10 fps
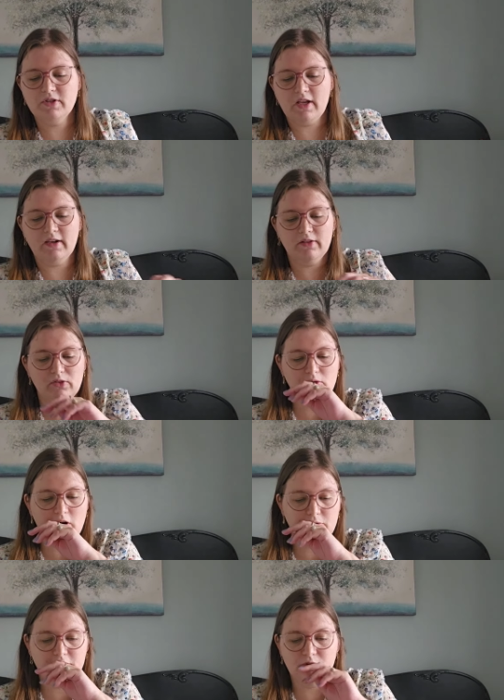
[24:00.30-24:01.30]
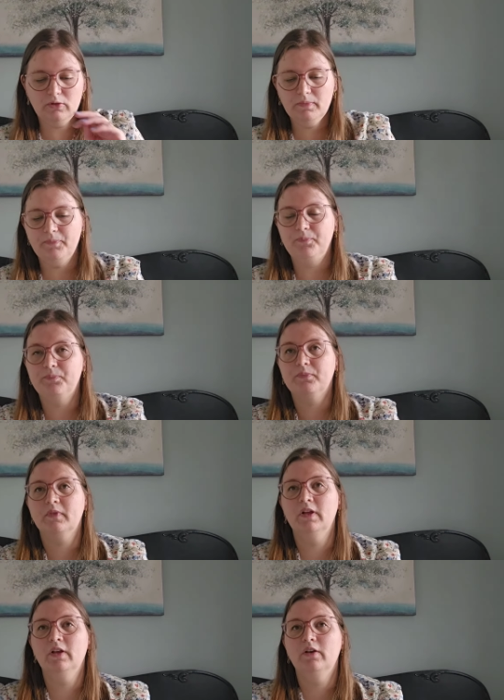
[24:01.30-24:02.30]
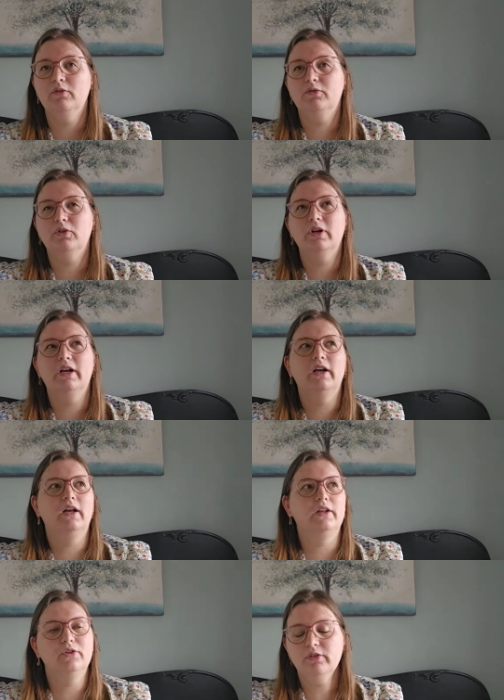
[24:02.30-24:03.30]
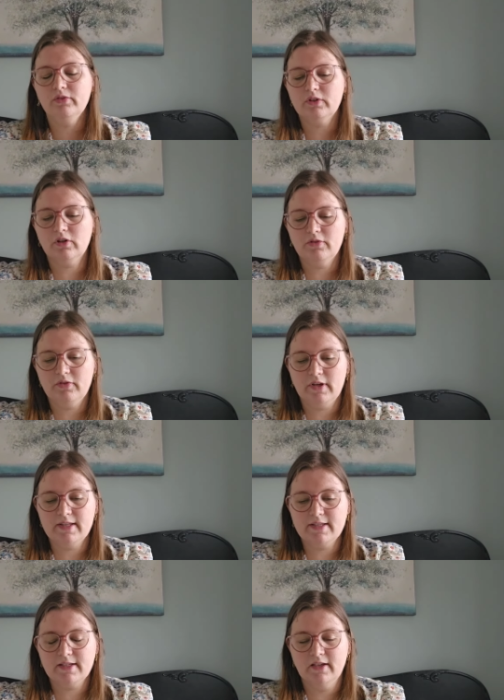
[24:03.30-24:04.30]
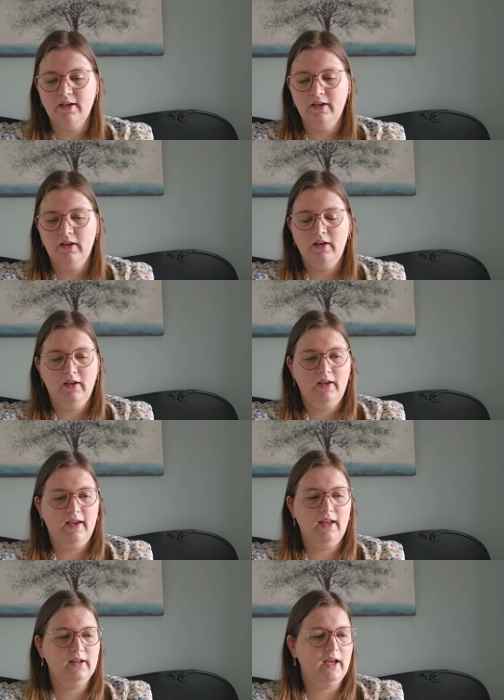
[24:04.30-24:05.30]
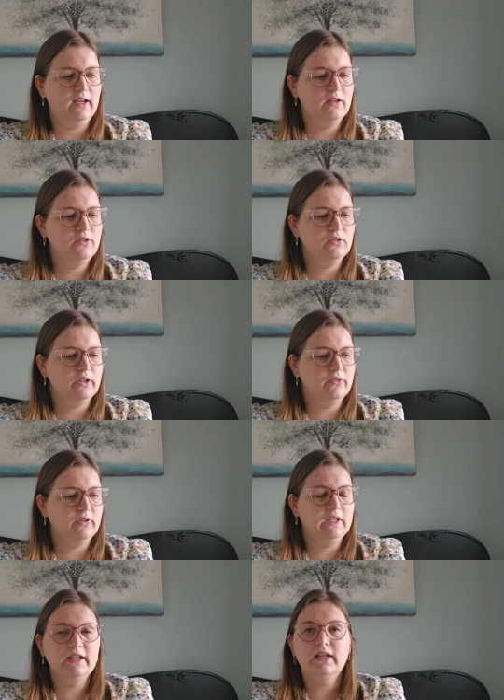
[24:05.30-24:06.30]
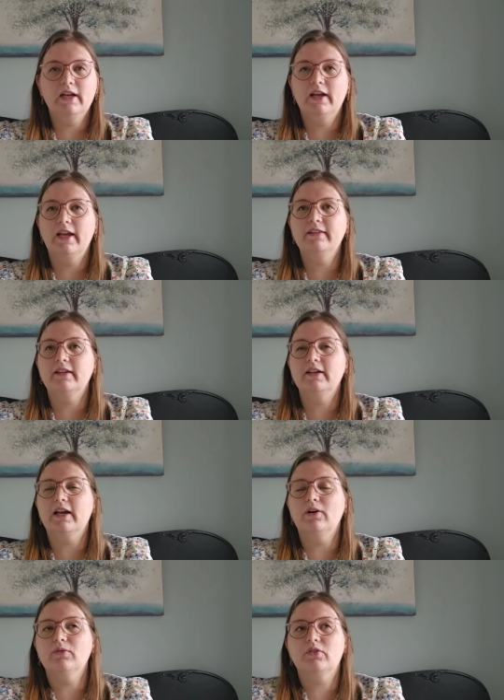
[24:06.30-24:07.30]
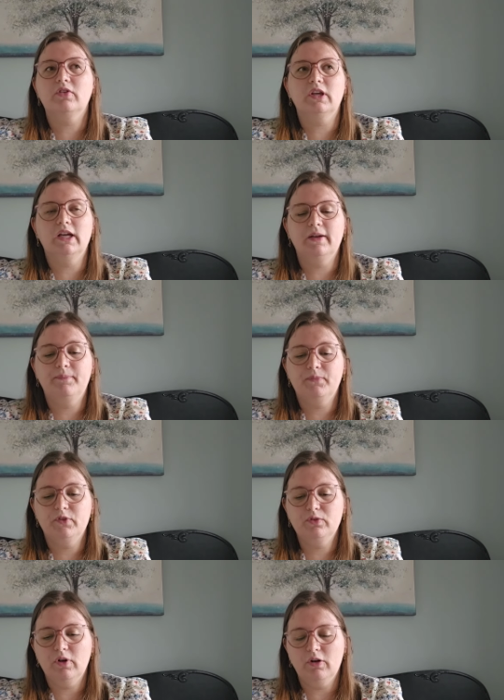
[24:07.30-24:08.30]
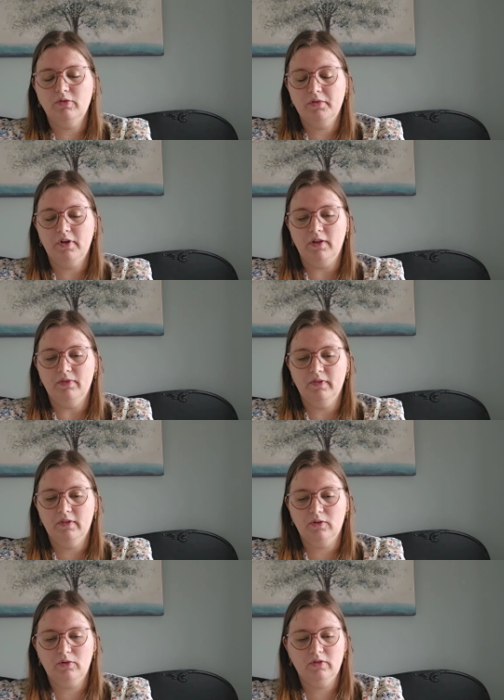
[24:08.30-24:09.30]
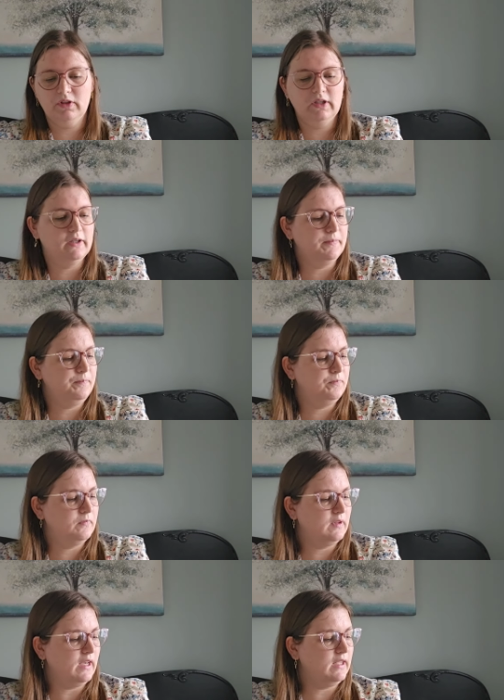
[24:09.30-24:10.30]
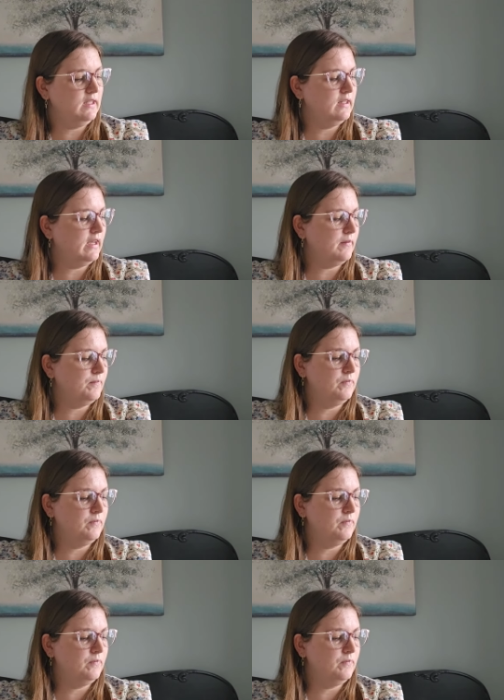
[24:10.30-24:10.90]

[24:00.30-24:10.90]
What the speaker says: and I'm 2/2 for non-for coverage. And I enjoy really 18 count 2/1 on AIDA